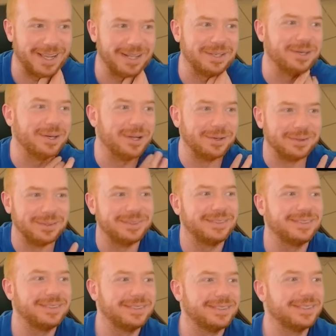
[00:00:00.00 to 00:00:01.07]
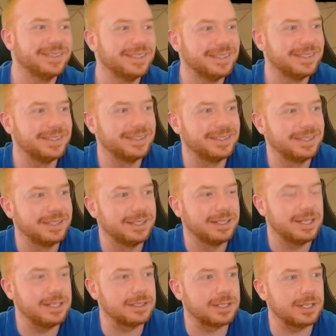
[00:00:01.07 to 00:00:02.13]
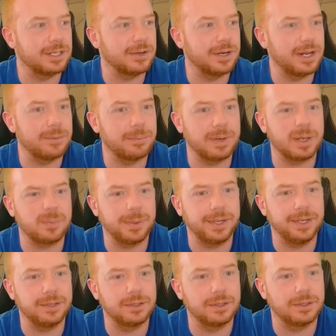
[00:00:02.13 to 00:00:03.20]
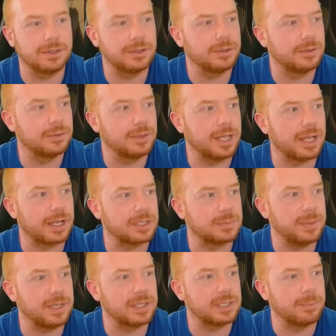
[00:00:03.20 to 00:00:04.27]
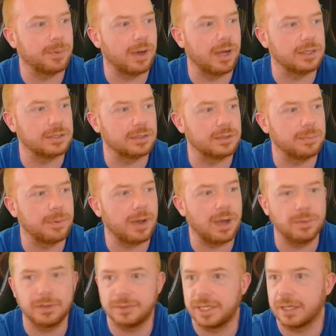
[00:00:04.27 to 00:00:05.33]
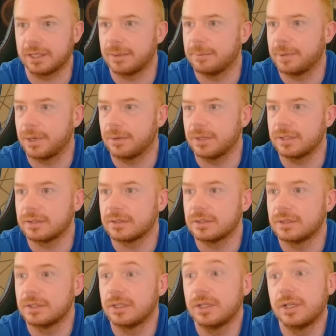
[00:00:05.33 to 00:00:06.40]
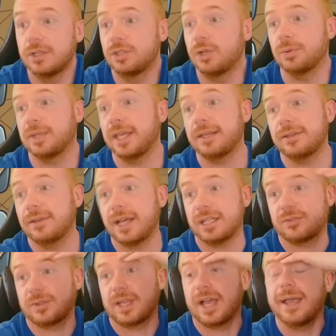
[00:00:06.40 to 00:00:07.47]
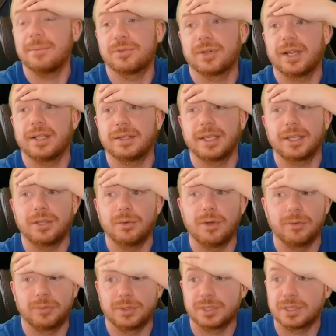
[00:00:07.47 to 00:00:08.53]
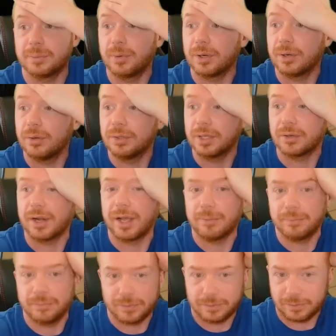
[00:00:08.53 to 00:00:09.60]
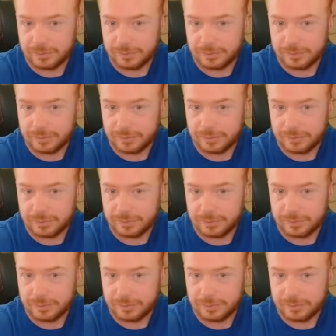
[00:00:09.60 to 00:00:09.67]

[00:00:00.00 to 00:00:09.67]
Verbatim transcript: I don't know. He's gonna go down and break Pink, or yeah, because Pink's a bot, so the bot would have taken the bonus. Dude, thank you guys for the hype train. Thank you all for the support. Holy crap.